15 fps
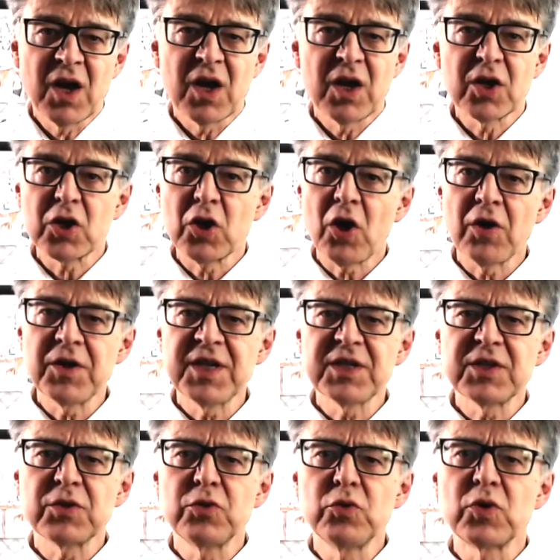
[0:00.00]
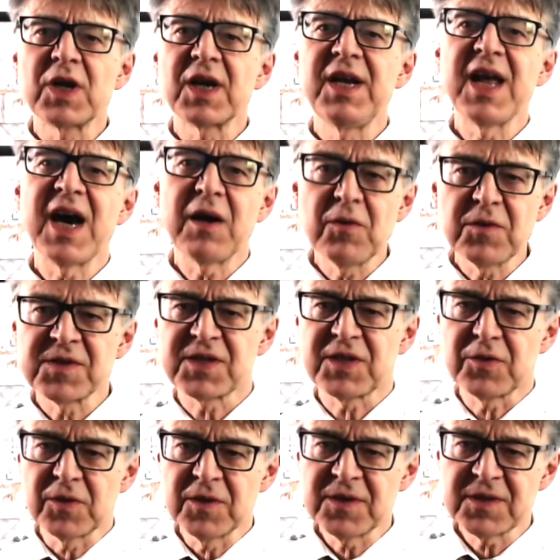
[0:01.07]
According to
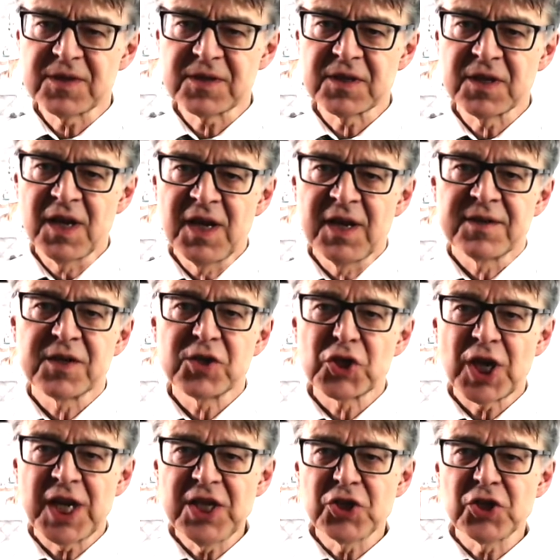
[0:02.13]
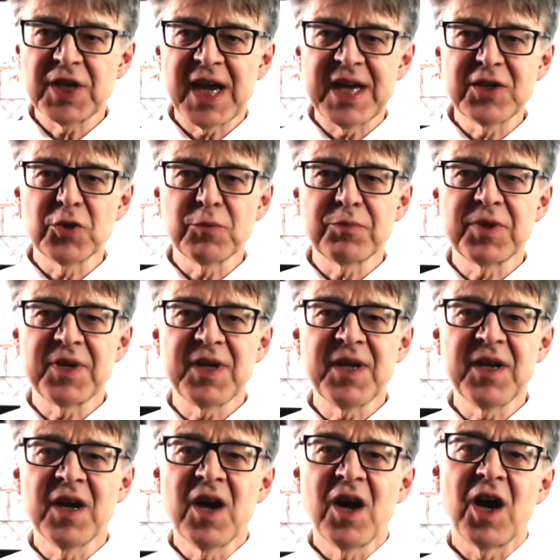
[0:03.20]
Clausius, the change in
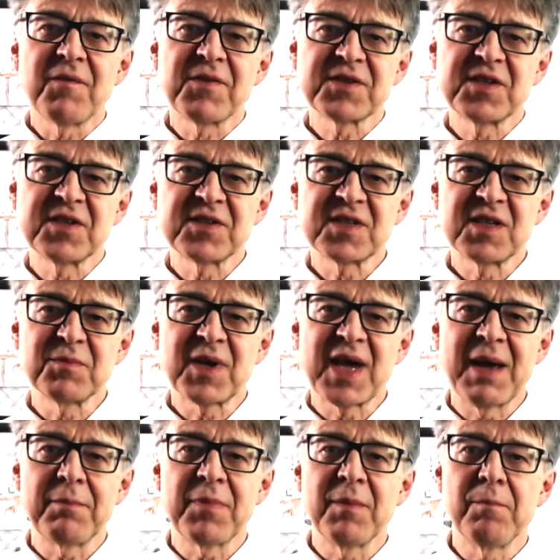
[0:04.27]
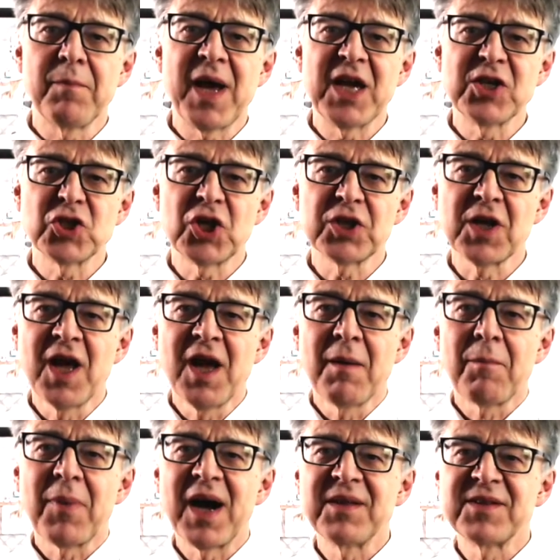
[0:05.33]
entropy of a system can be measured
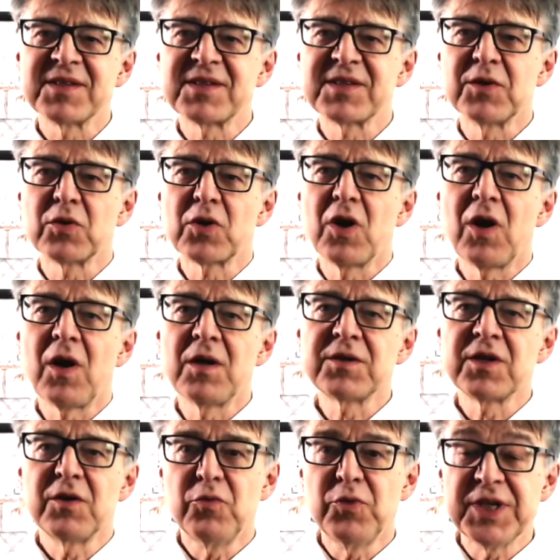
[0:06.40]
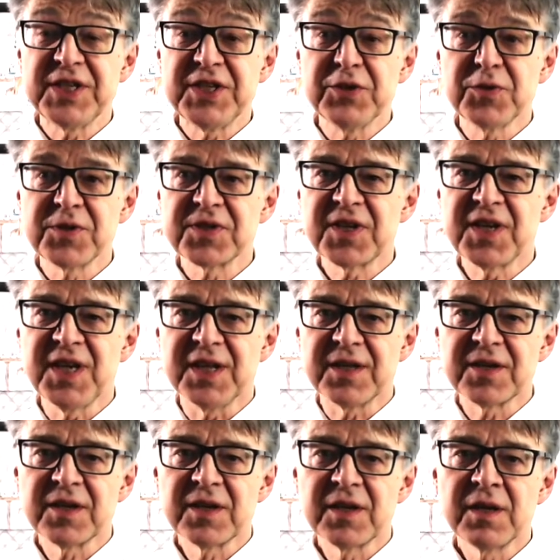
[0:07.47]
by the so-called reduced
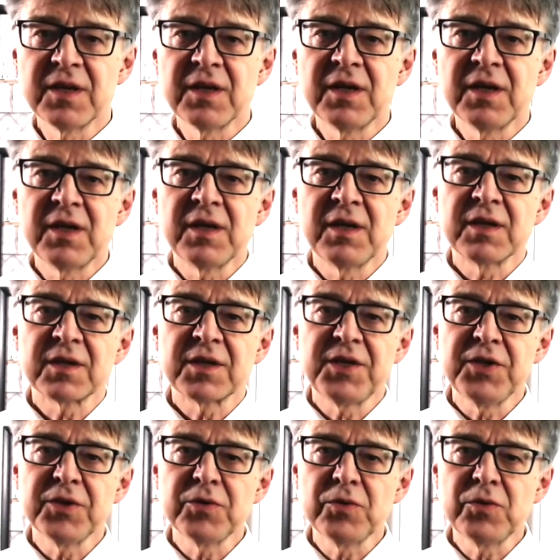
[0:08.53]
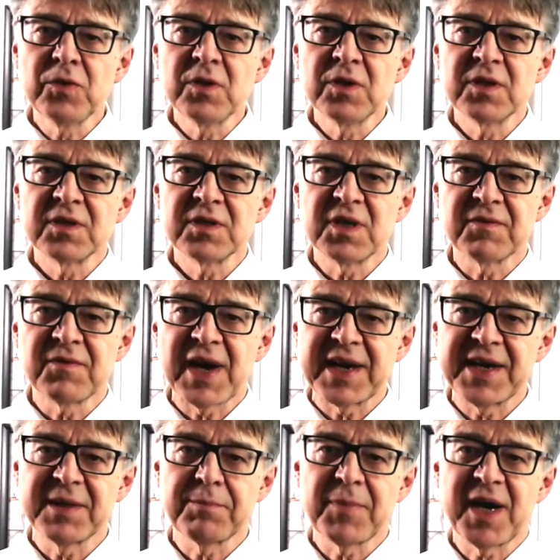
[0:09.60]
heat, Q
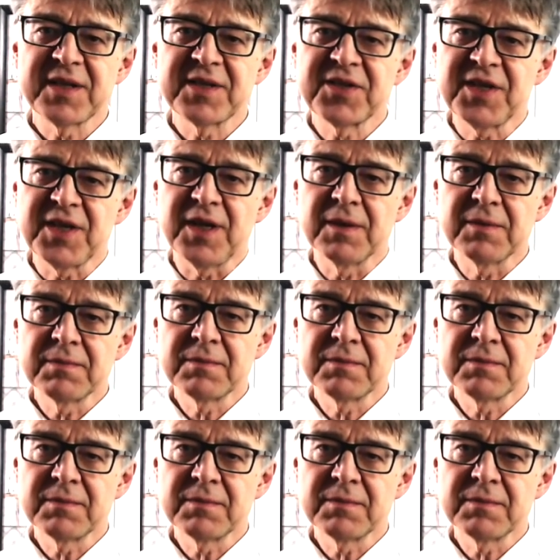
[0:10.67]
divided by T,